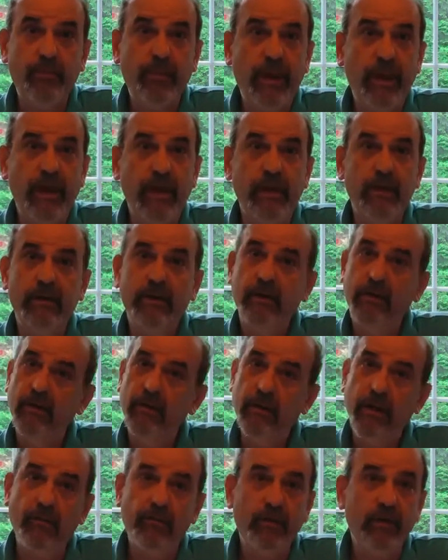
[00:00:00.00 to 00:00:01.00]
pain,
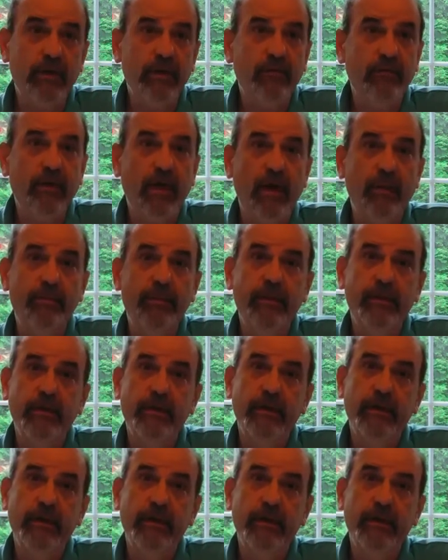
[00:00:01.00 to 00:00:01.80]
never give up.